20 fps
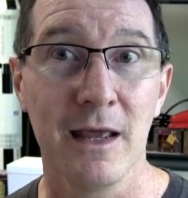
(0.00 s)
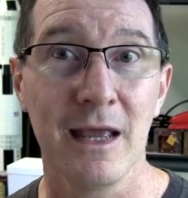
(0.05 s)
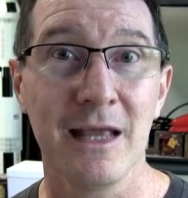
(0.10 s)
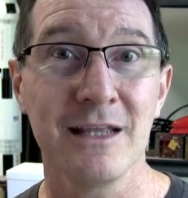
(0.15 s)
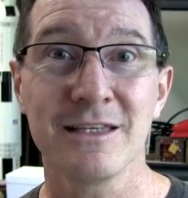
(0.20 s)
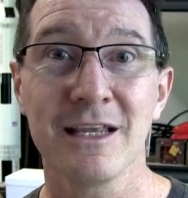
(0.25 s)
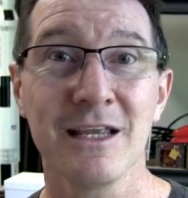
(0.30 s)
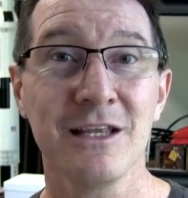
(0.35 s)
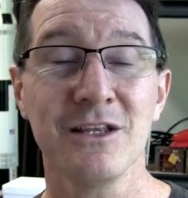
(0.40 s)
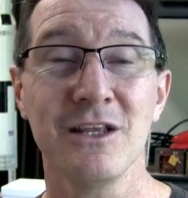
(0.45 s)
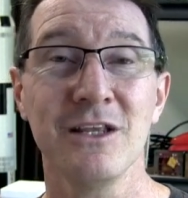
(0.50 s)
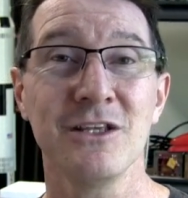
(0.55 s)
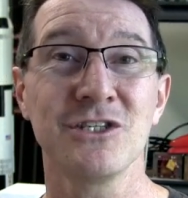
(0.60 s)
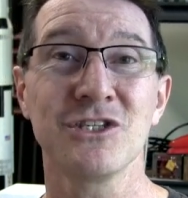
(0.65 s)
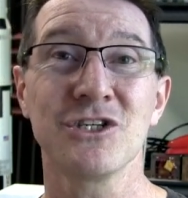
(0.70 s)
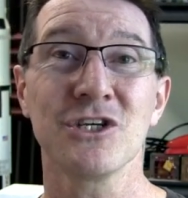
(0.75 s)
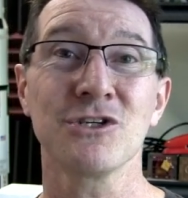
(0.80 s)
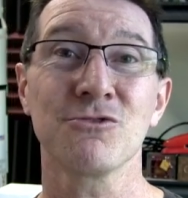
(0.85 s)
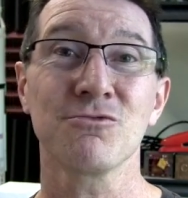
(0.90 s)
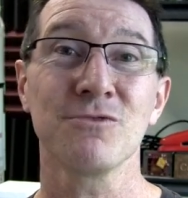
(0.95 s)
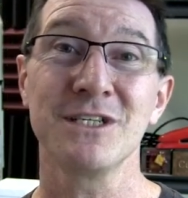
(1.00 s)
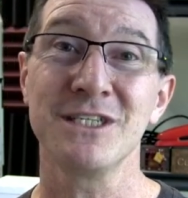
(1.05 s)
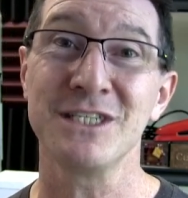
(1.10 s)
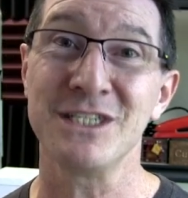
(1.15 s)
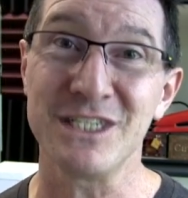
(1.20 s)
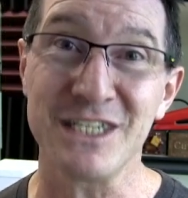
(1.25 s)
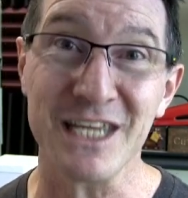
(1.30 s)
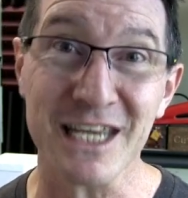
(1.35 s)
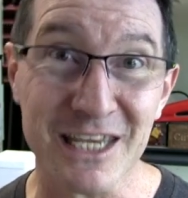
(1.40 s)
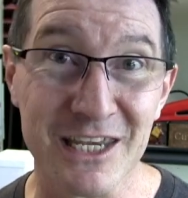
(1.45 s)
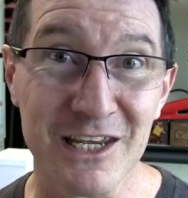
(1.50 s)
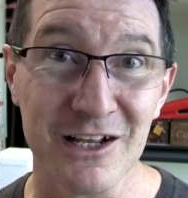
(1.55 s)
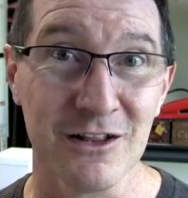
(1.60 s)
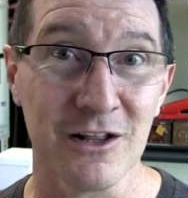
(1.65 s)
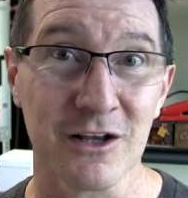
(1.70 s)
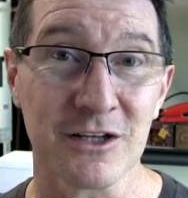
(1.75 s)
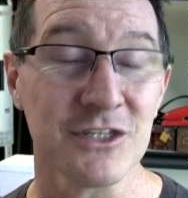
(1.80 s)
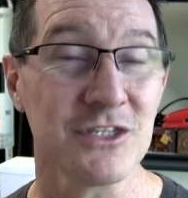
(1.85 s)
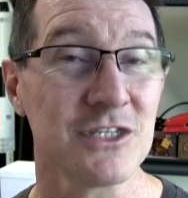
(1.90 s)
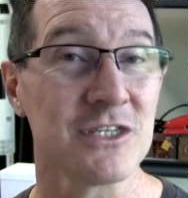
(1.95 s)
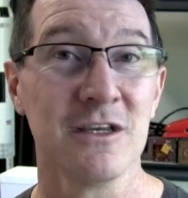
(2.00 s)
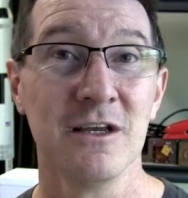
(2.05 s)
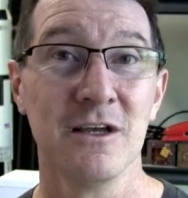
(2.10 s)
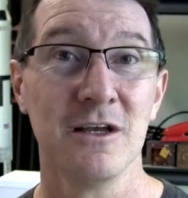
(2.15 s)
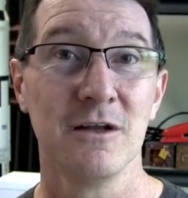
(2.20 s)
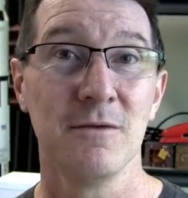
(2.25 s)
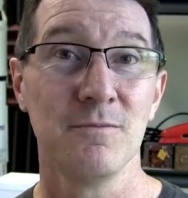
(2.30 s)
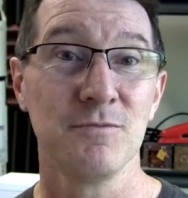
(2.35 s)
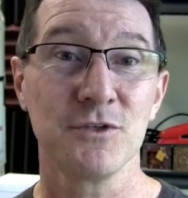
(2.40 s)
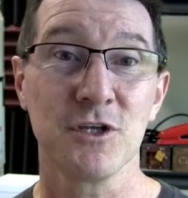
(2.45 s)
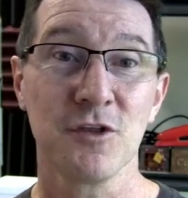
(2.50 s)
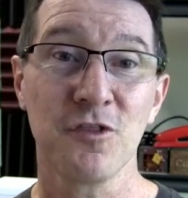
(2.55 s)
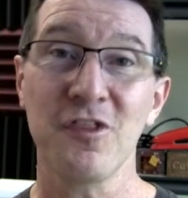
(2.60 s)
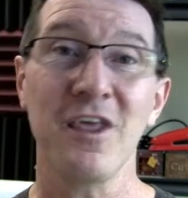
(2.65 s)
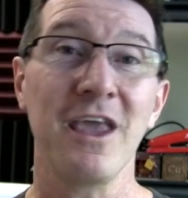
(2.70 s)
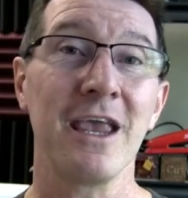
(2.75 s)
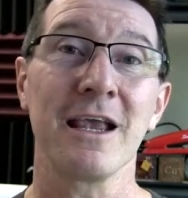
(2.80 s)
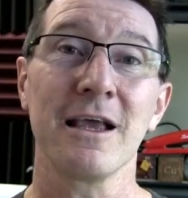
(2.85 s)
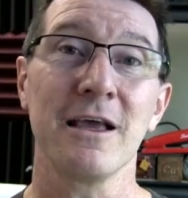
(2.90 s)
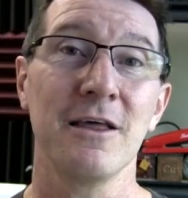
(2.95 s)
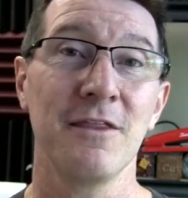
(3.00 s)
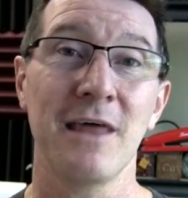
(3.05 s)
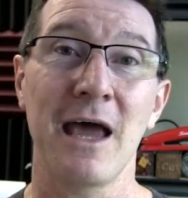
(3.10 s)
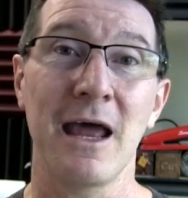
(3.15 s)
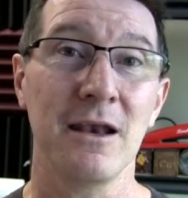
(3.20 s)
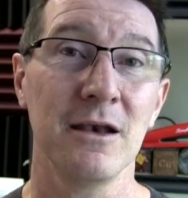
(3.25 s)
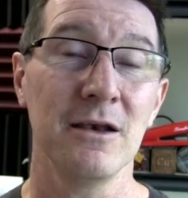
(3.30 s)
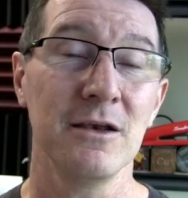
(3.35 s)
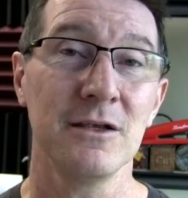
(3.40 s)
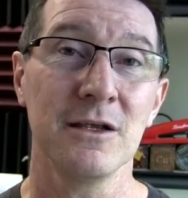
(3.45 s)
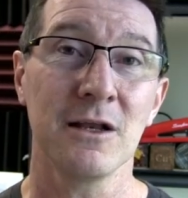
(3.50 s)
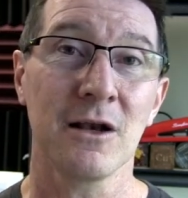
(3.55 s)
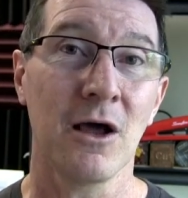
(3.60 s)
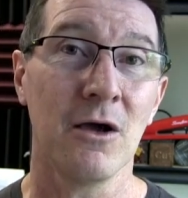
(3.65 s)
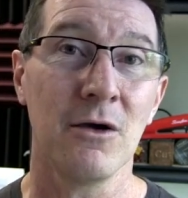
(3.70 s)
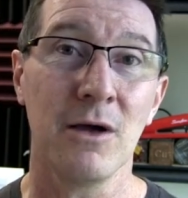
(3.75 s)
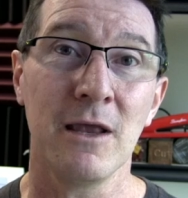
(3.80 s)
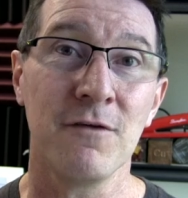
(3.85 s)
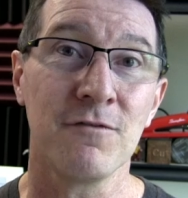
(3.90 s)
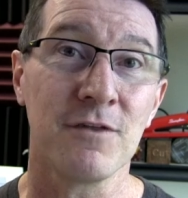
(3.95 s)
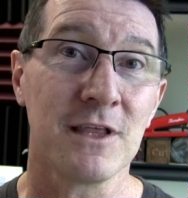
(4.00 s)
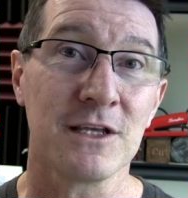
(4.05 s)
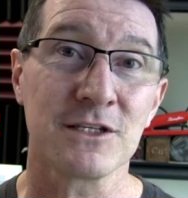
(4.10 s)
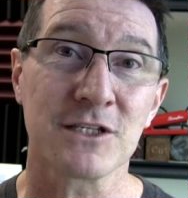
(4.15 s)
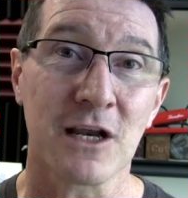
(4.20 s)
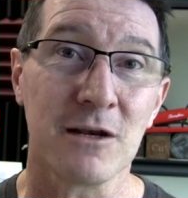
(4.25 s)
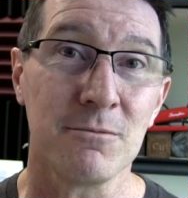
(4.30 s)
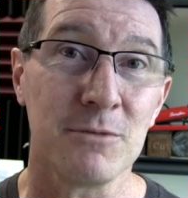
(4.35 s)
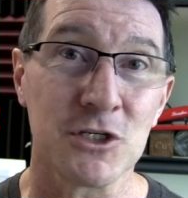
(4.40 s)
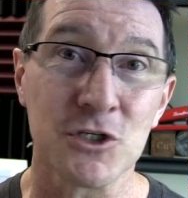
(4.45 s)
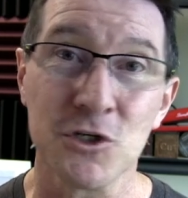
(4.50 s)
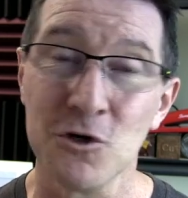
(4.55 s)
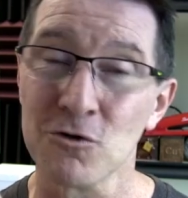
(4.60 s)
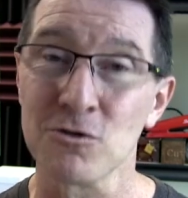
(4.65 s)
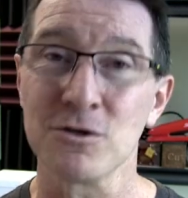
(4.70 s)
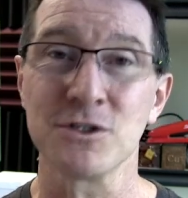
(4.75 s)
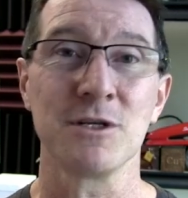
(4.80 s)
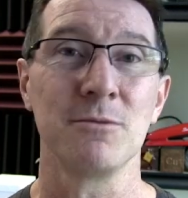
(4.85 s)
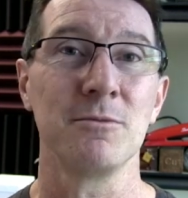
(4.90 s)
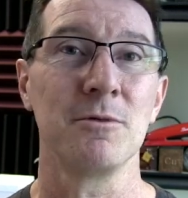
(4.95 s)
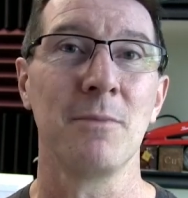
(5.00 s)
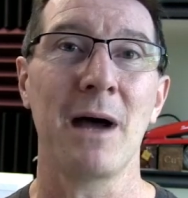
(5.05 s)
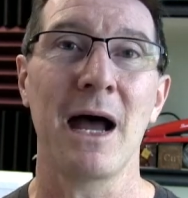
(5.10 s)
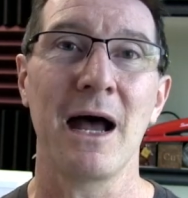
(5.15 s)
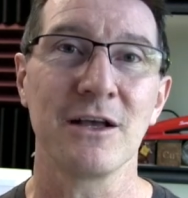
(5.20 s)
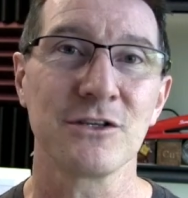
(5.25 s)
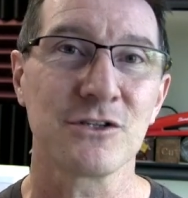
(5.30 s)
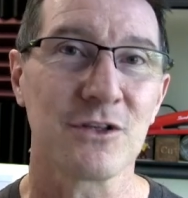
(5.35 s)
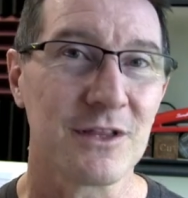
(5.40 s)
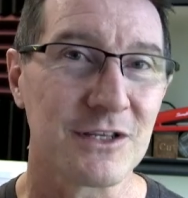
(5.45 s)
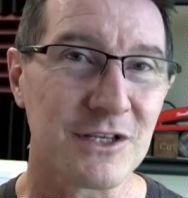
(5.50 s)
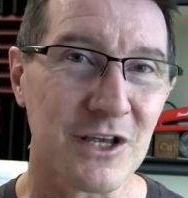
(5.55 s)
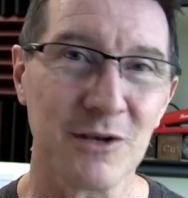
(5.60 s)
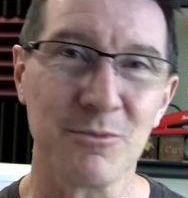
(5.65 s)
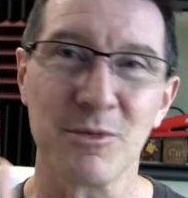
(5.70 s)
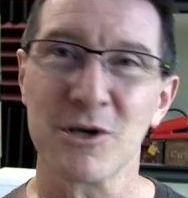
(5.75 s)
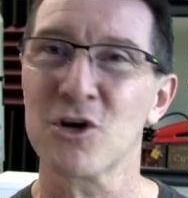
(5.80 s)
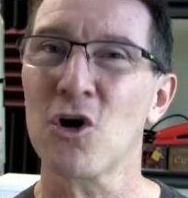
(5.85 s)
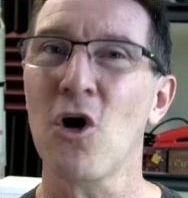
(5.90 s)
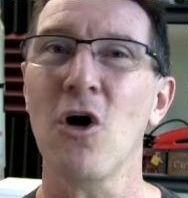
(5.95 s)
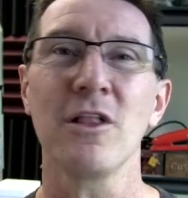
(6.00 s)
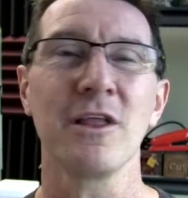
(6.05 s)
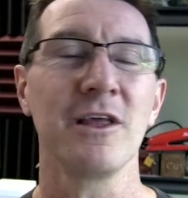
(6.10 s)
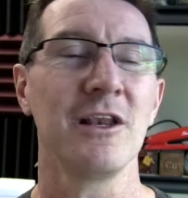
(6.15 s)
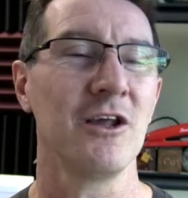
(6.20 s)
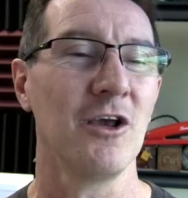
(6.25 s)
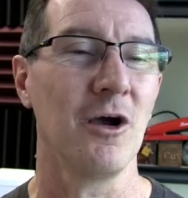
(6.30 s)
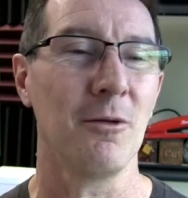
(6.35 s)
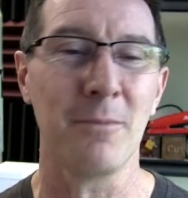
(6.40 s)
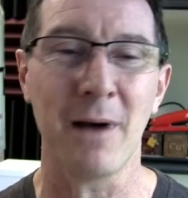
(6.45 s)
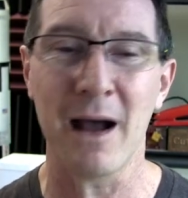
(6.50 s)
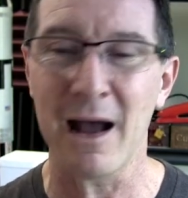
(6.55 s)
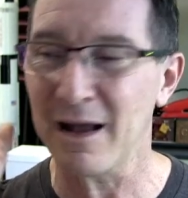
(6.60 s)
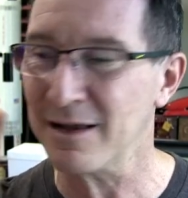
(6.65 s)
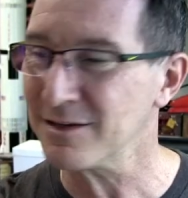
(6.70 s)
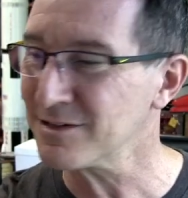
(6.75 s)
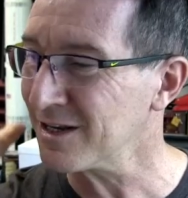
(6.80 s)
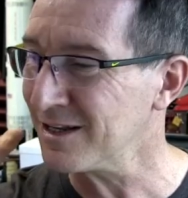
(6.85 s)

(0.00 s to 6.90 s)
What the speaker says: It's just ridiculous to think that, either there's going to be tourism to Mars or there's going to be a colony on Mars.